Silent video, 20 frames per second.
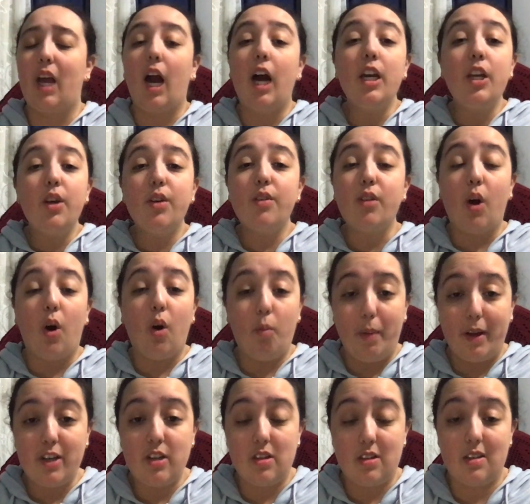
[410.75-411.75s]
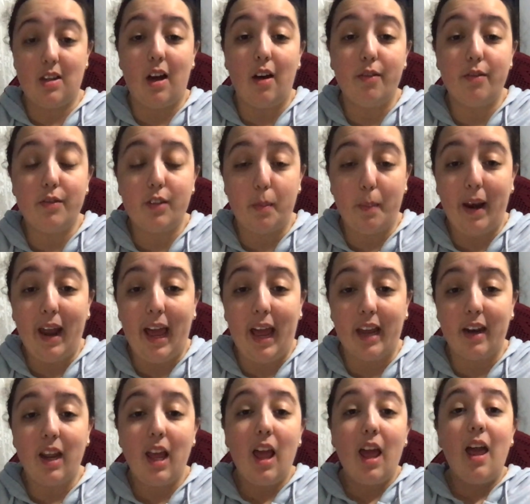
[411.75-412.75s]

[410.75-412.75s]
I used a whole bunch of stuff to plan,